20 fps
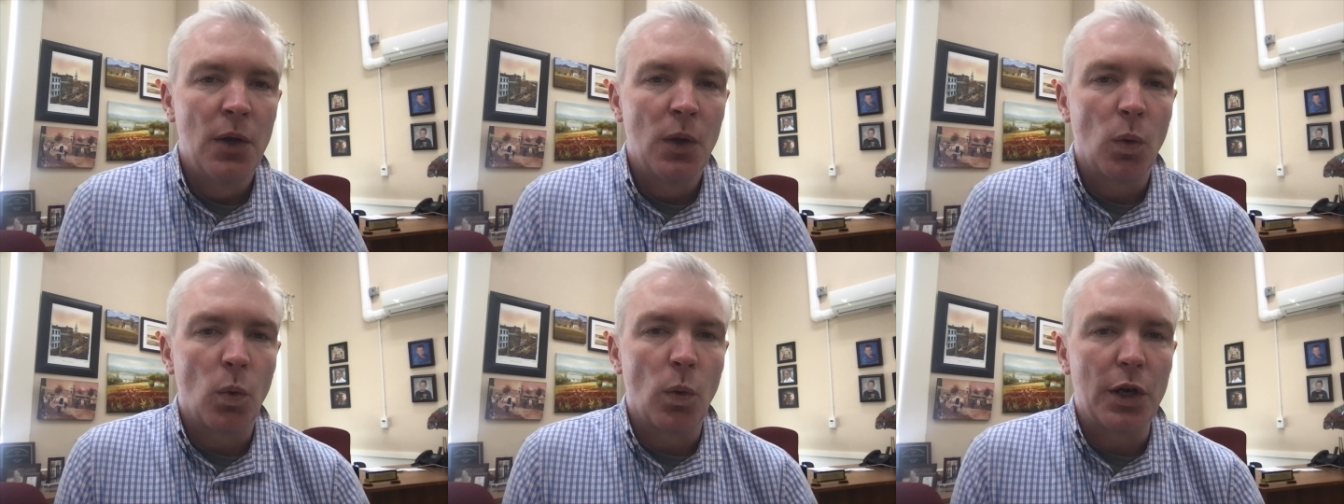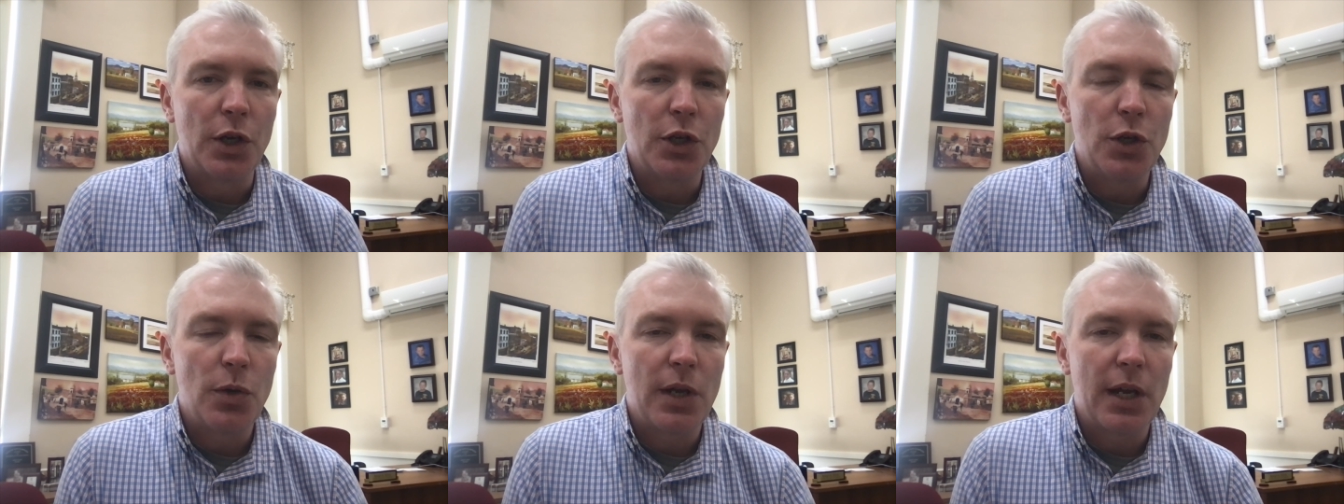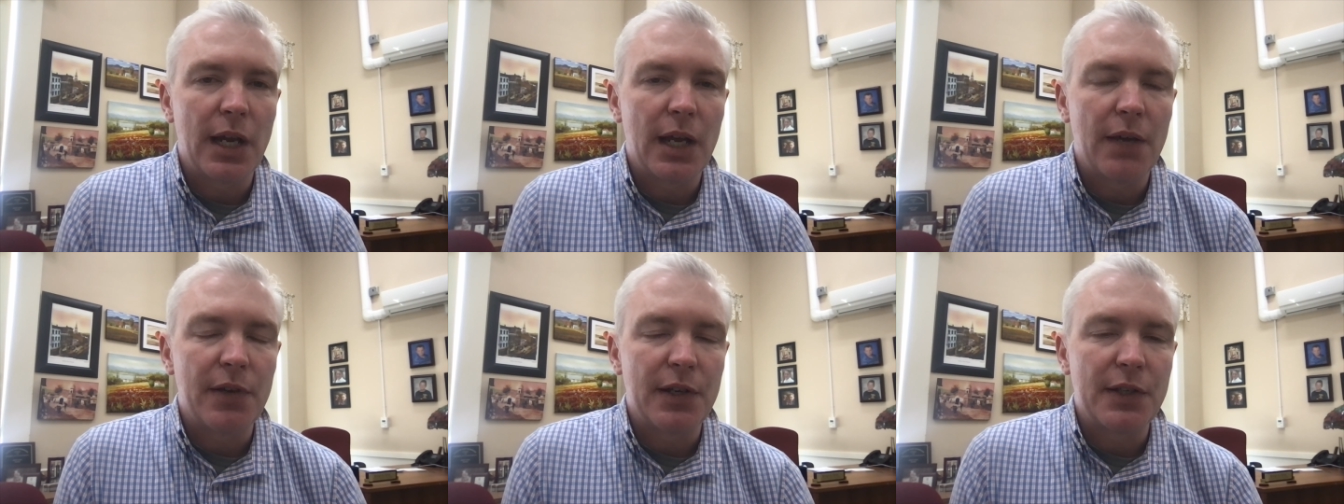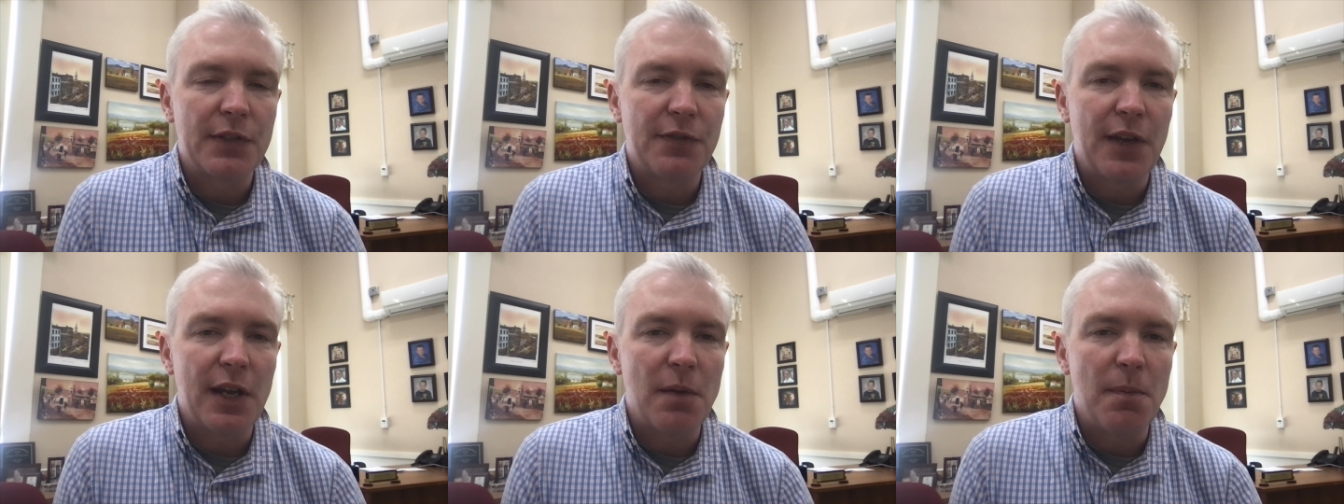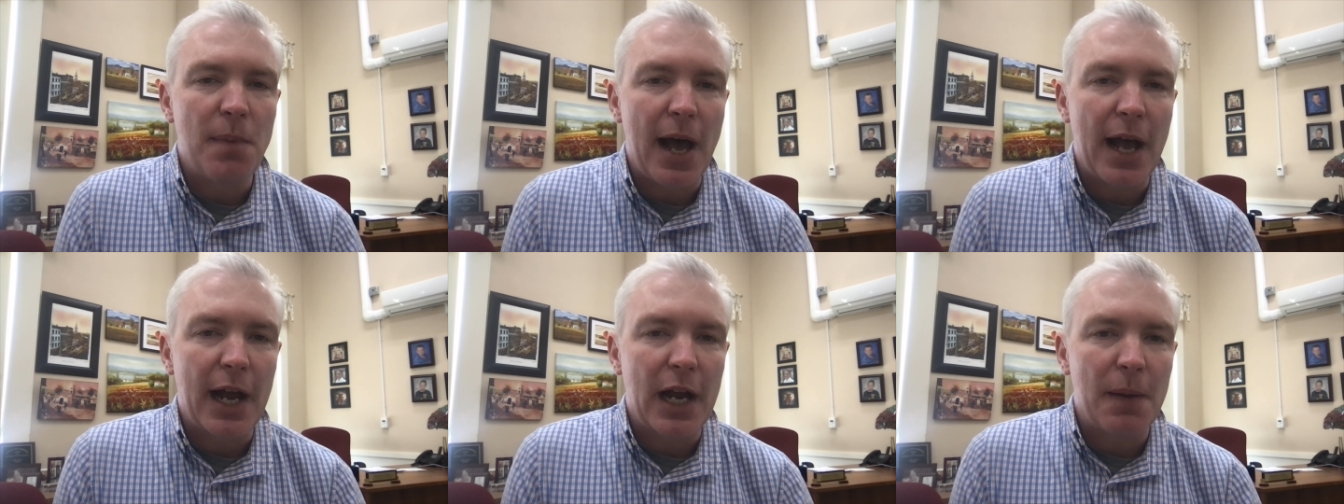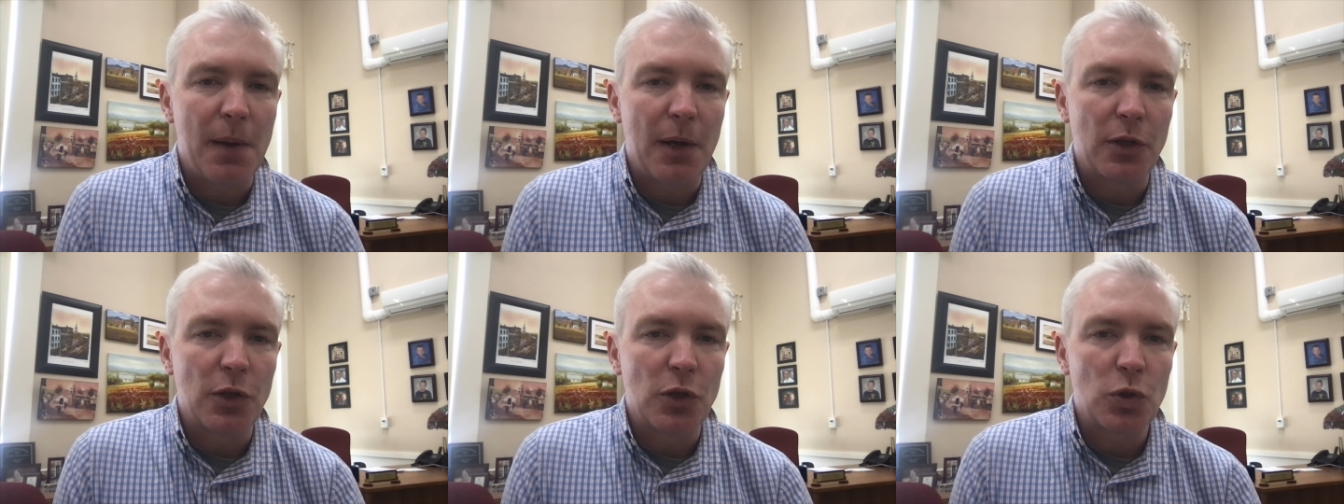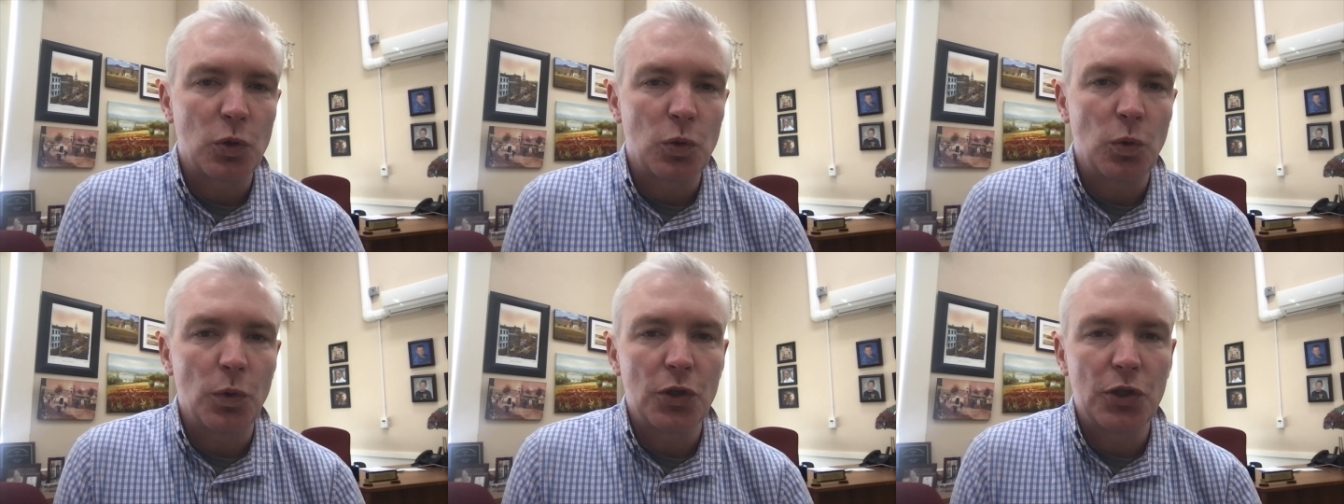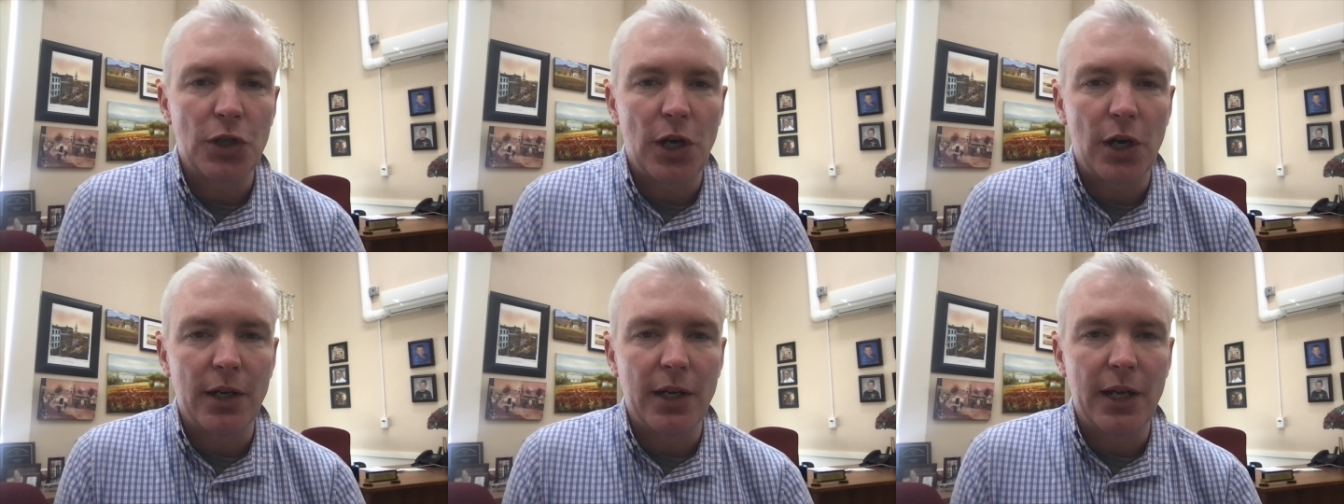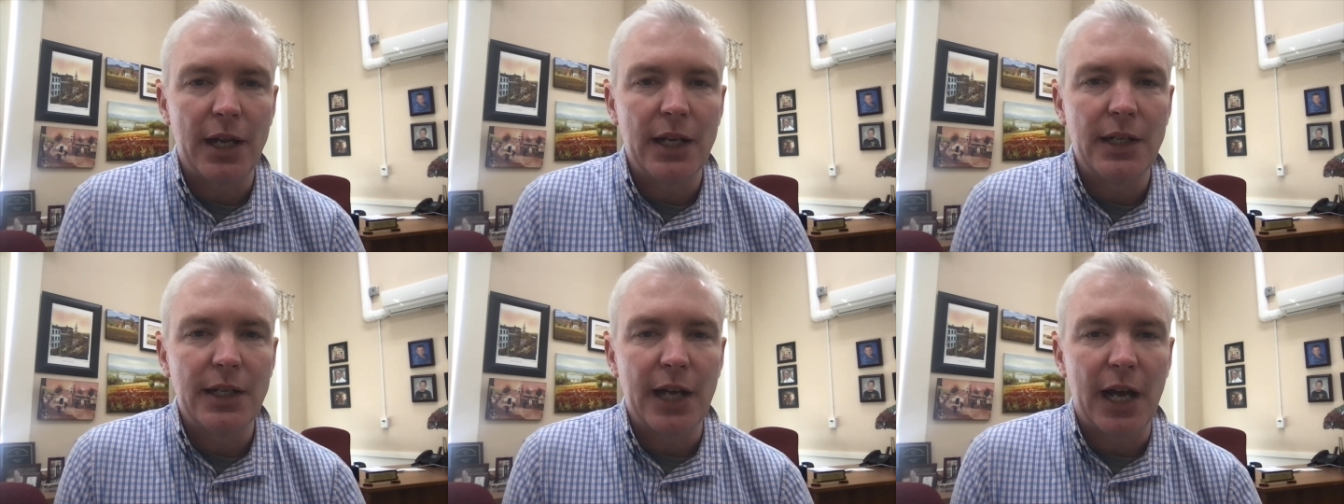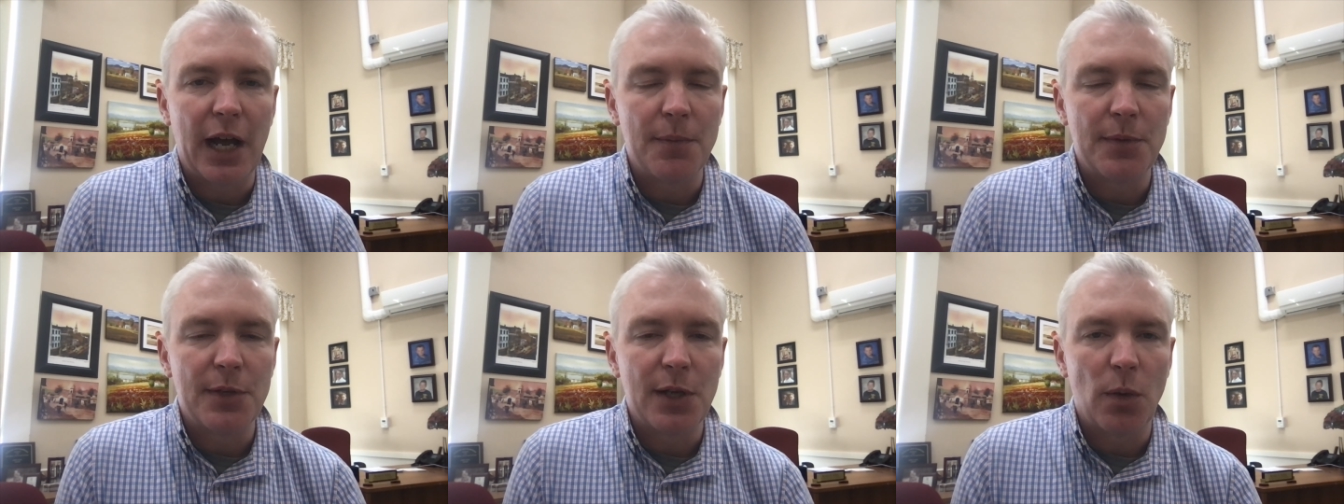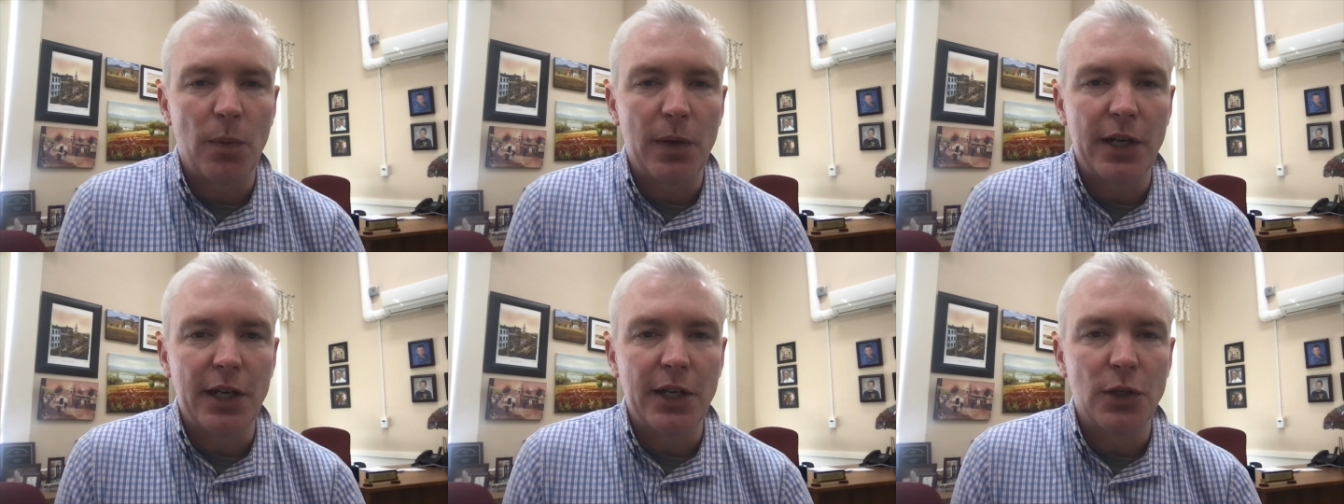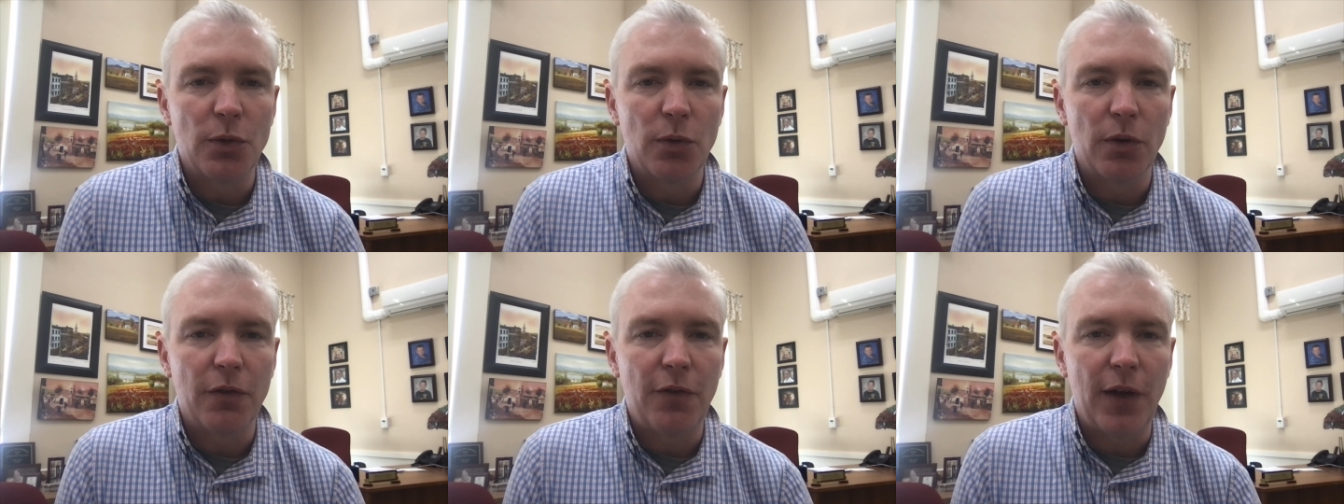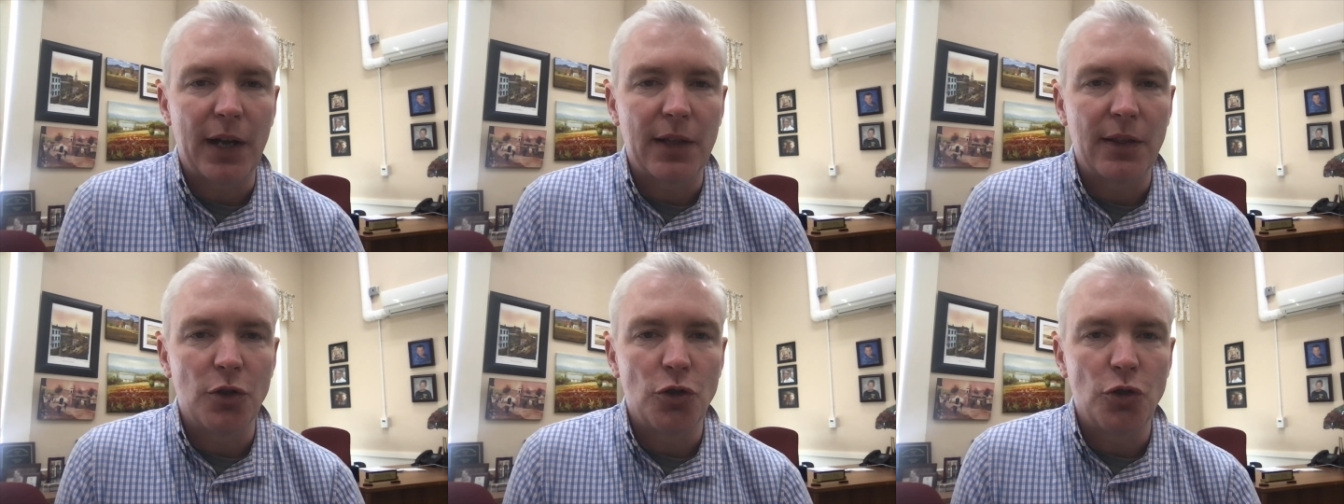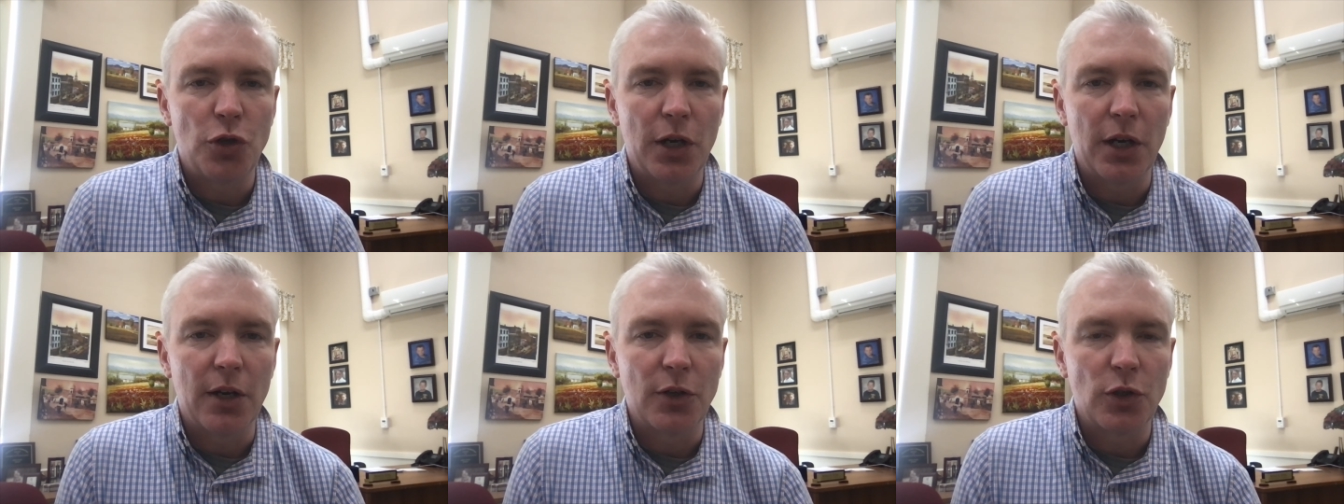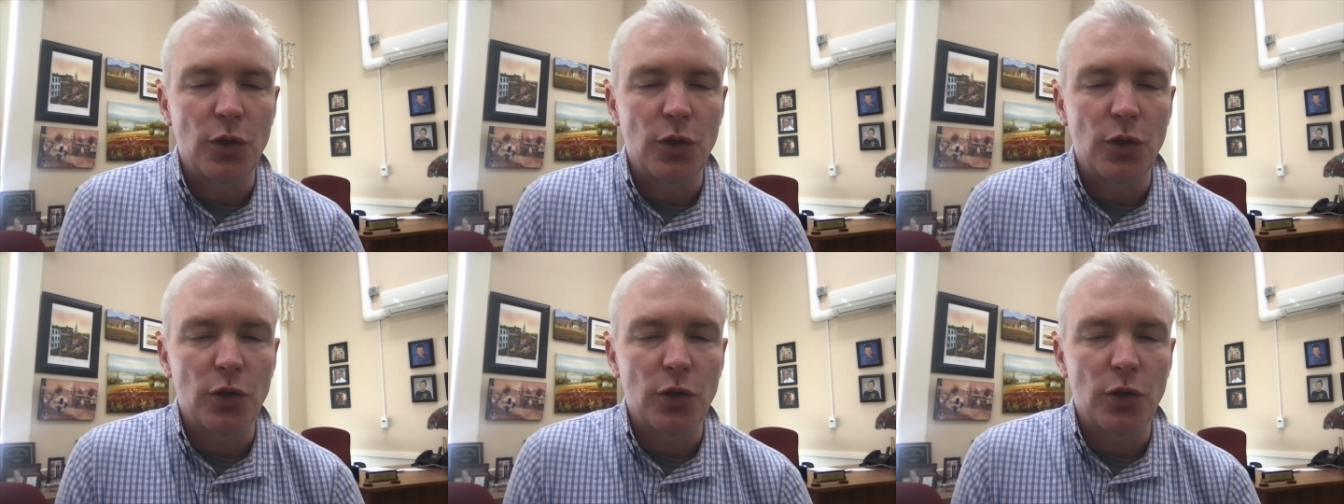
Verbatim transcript: where you can give us feedback about the school start and end times that went into effect this year.